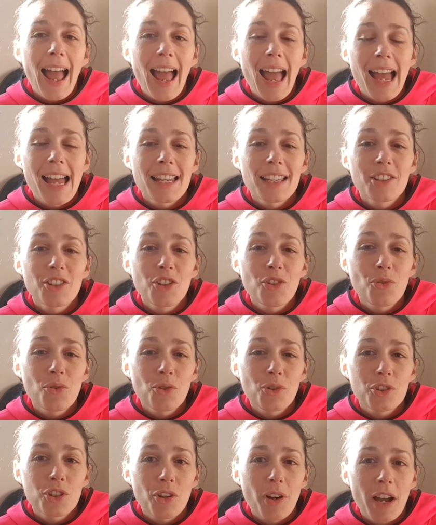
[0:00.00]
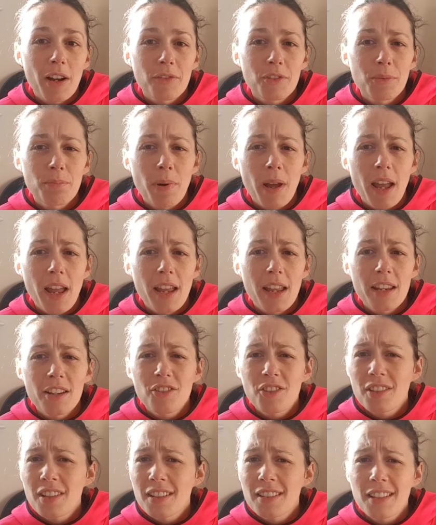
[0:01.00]
and you also have to pay
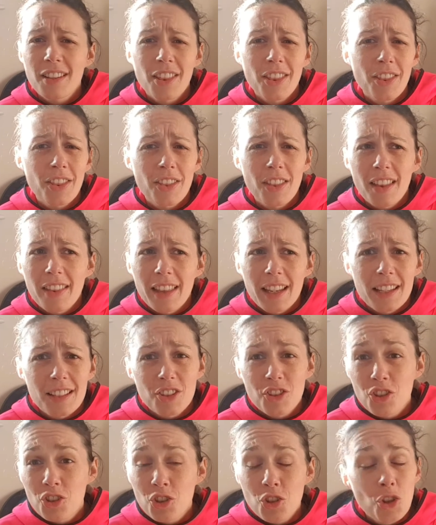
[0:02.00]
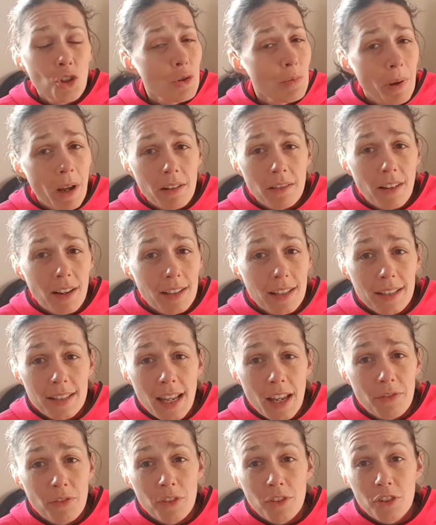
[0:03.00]
just under, I think it's just
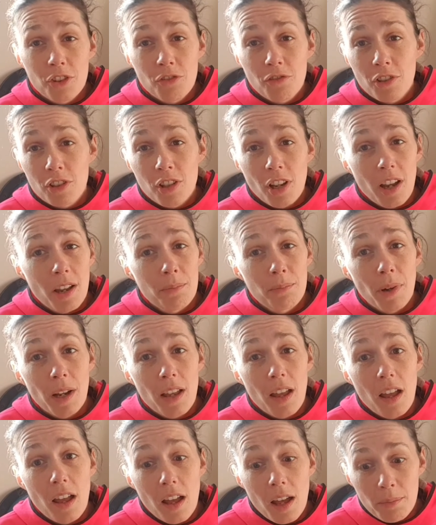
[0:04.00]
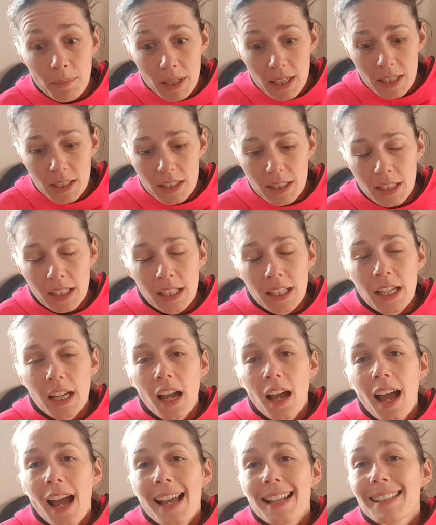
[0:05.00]
£2.97 to return by Hermes.
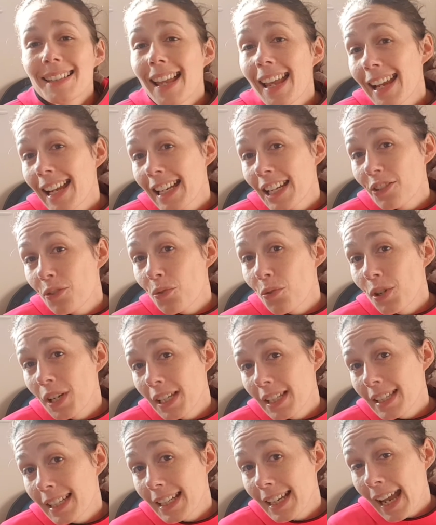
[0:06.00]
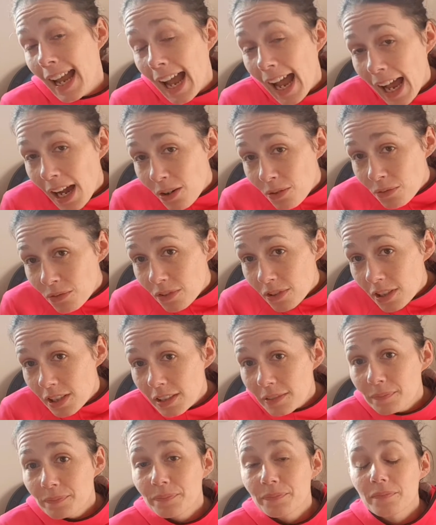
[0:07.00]
Taking it all into
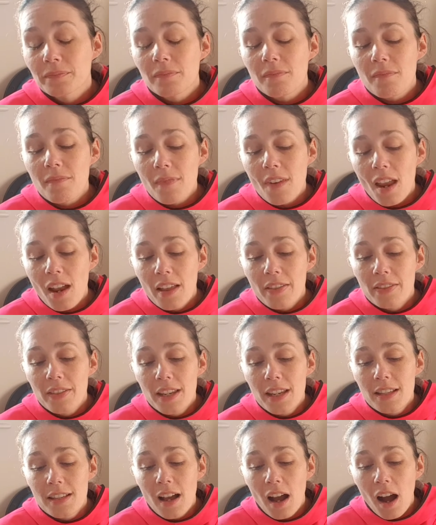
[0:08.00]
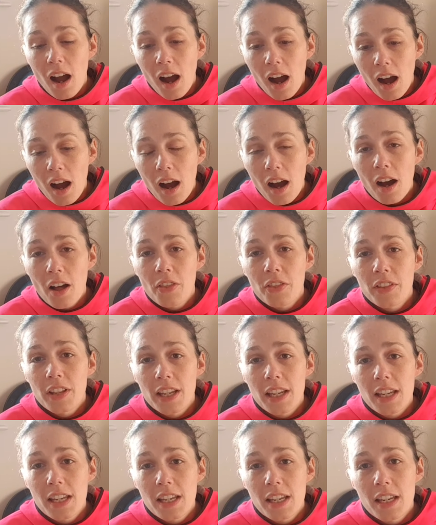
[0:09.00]
account, these are
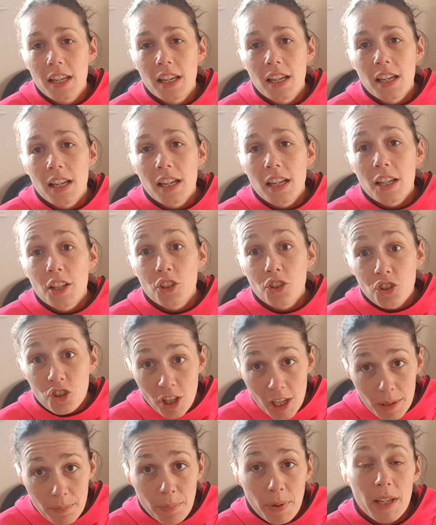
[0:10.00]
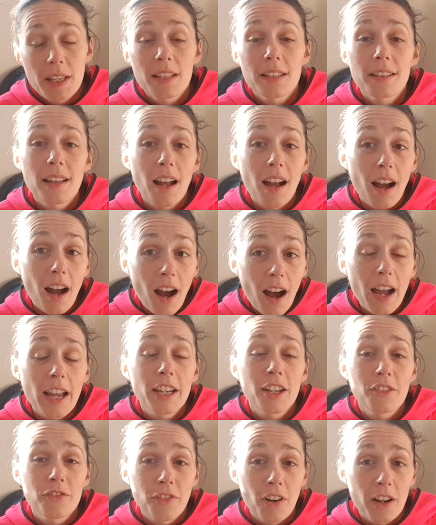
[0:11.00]
the cheapest that I
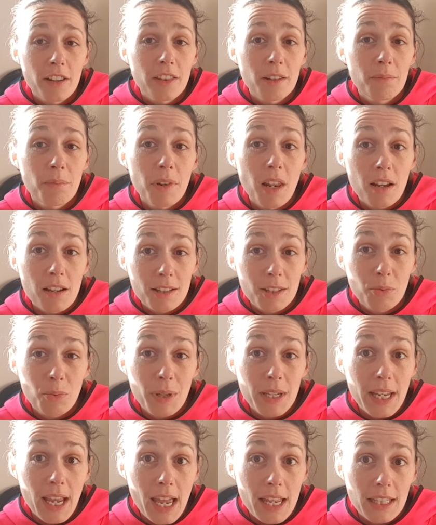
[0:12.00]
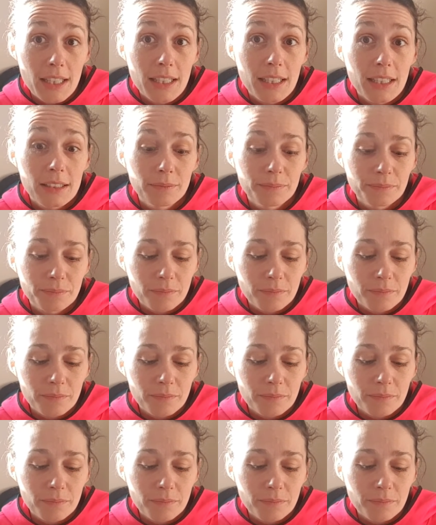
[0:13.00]
could find them last weekend